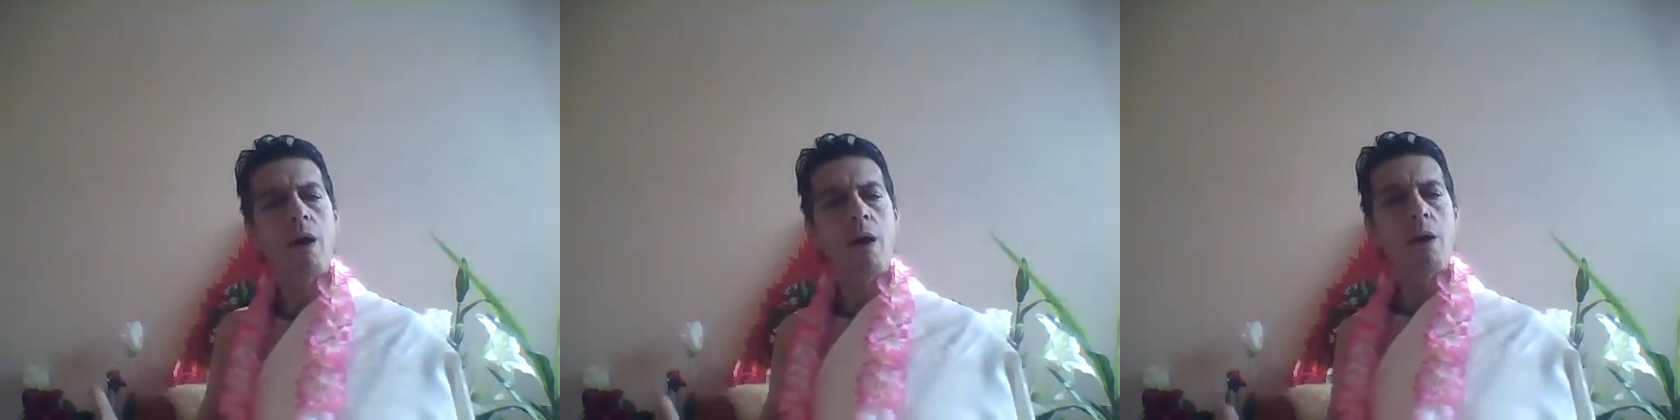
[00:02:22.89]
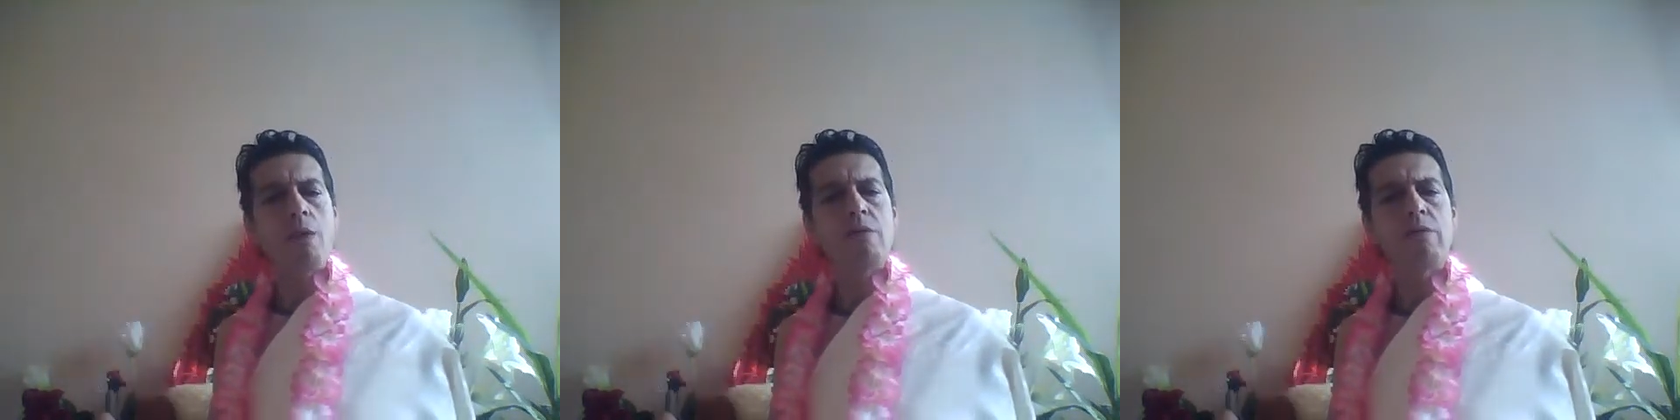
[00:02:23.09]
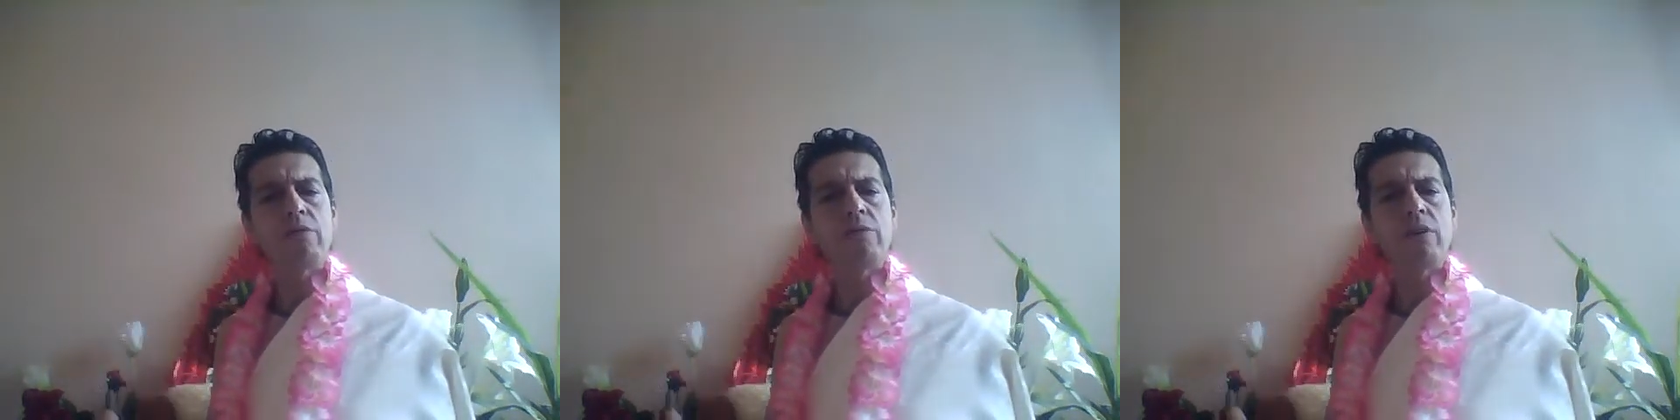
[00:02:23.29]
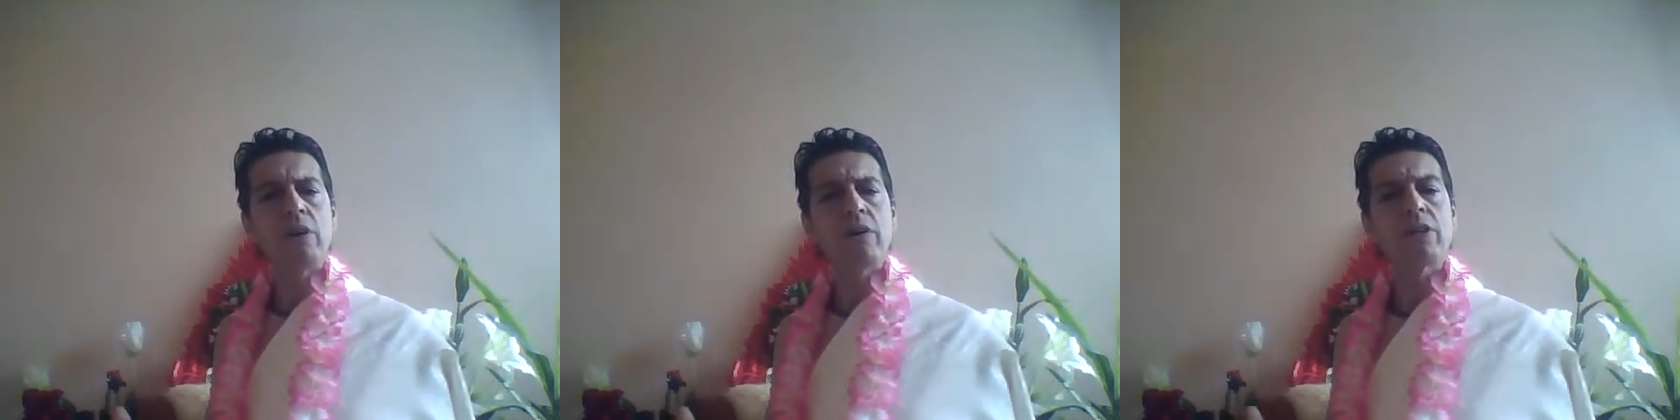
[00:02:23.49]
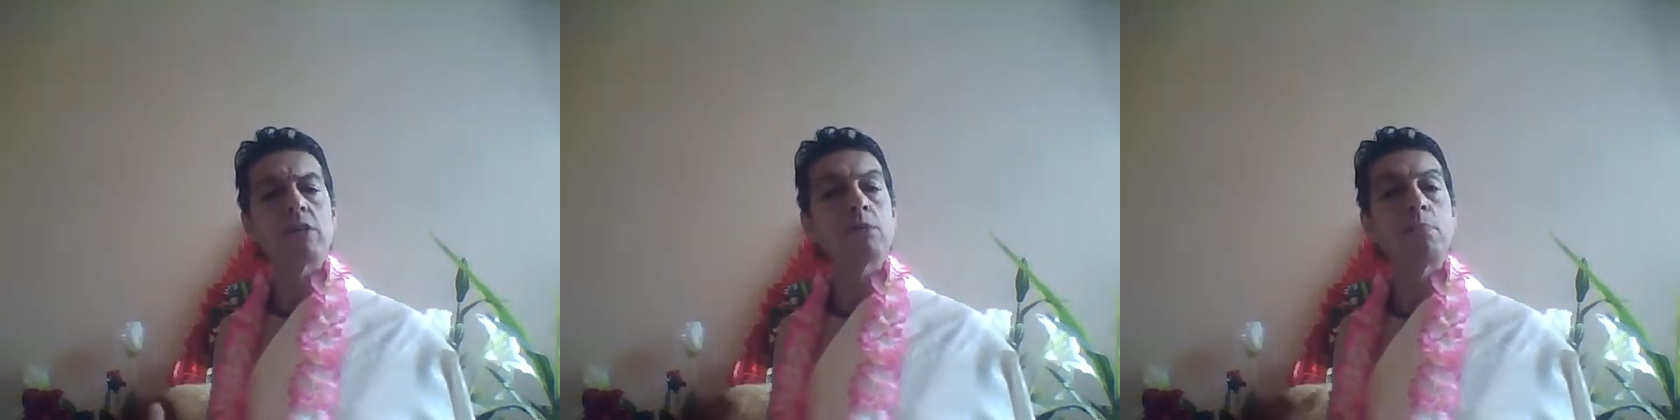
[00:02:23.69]
of
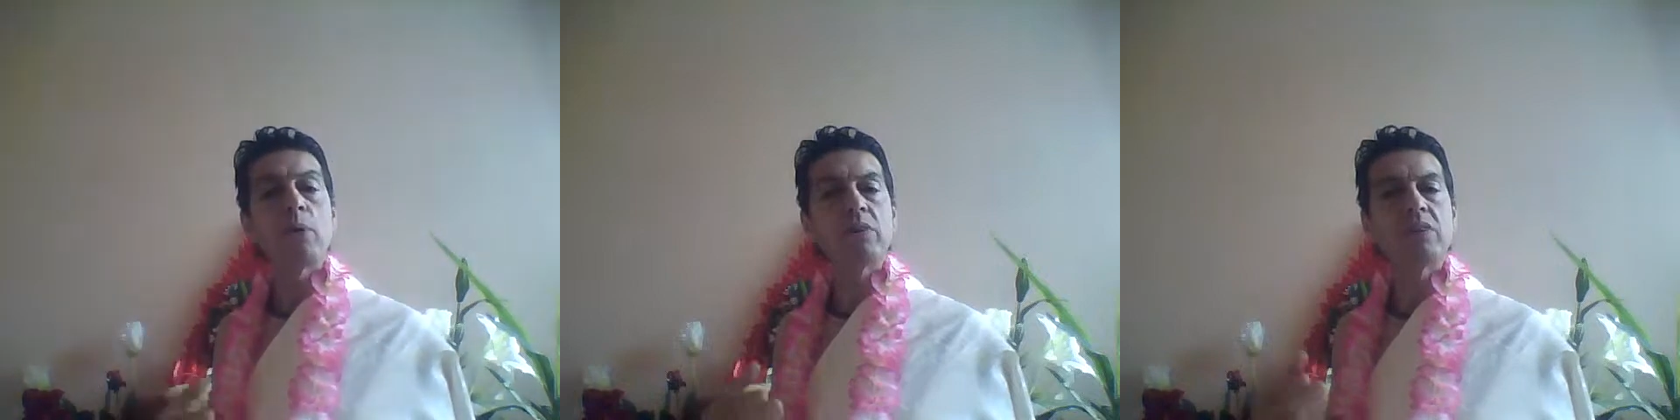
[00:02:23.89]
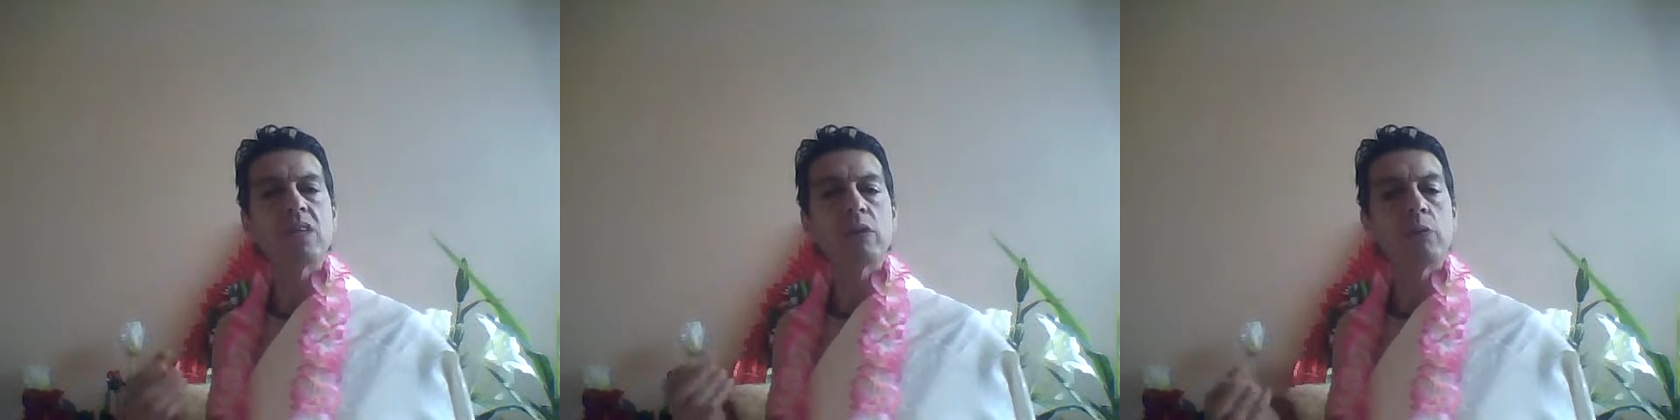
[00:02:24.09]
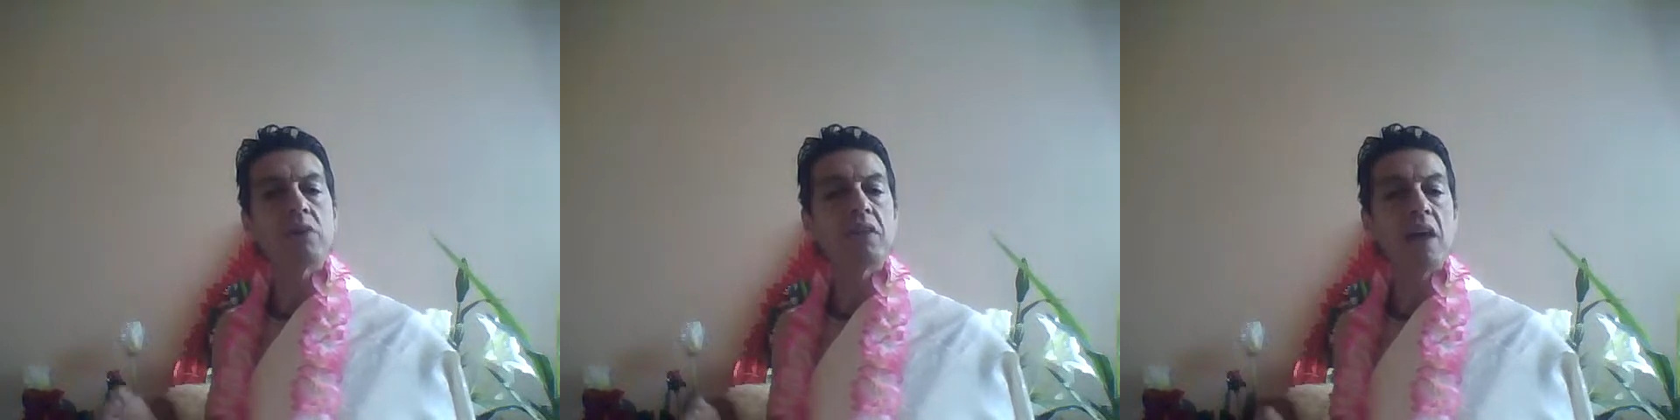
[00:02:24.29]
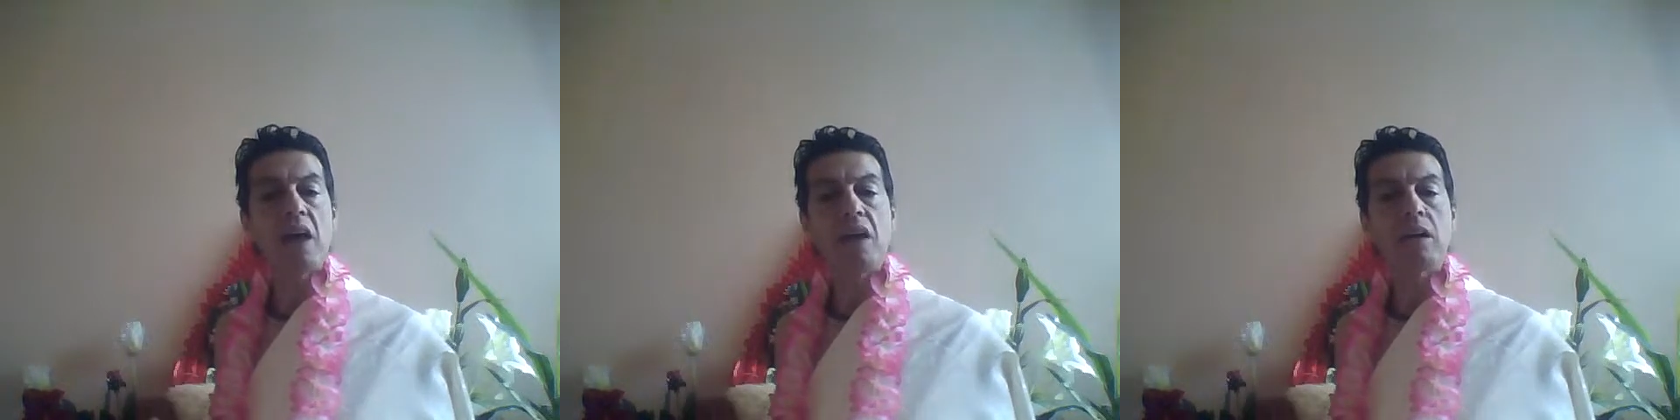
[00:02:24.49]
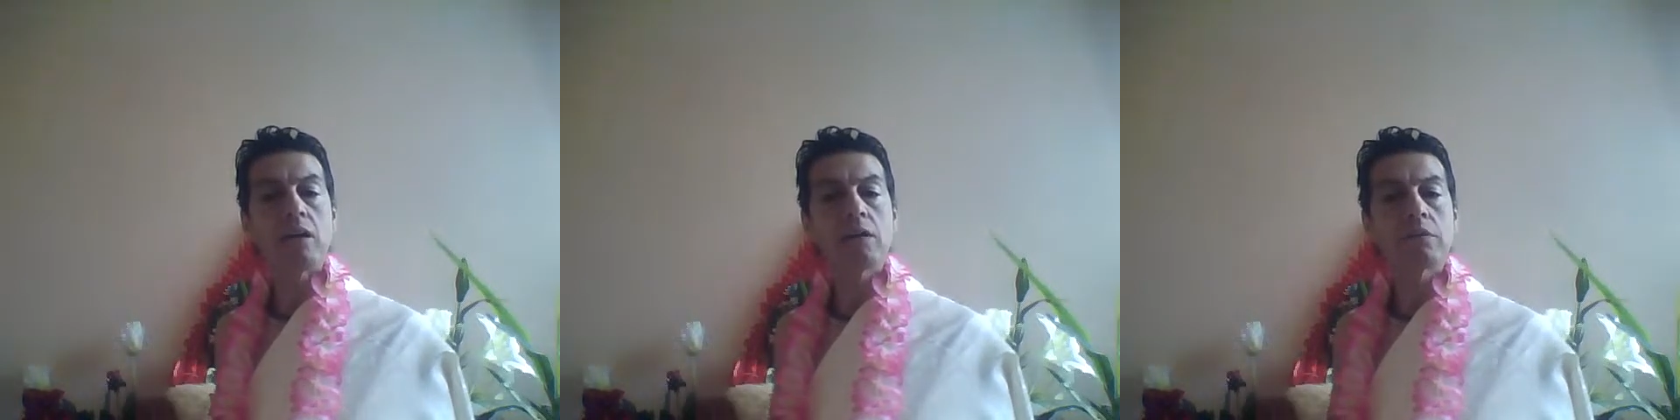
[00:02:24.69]
responding with
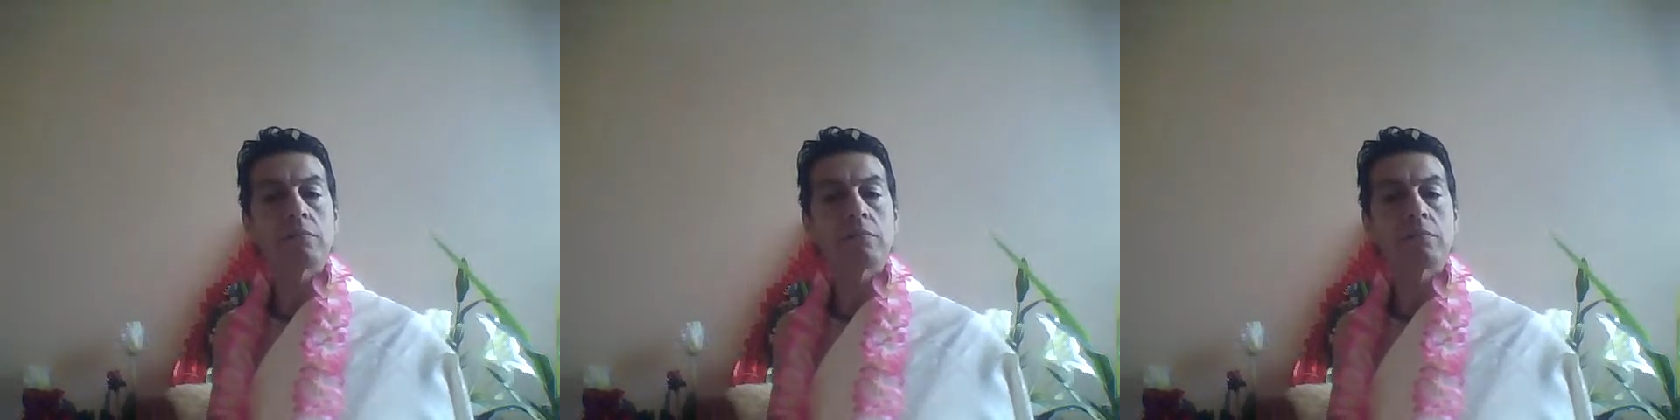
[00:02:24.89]
a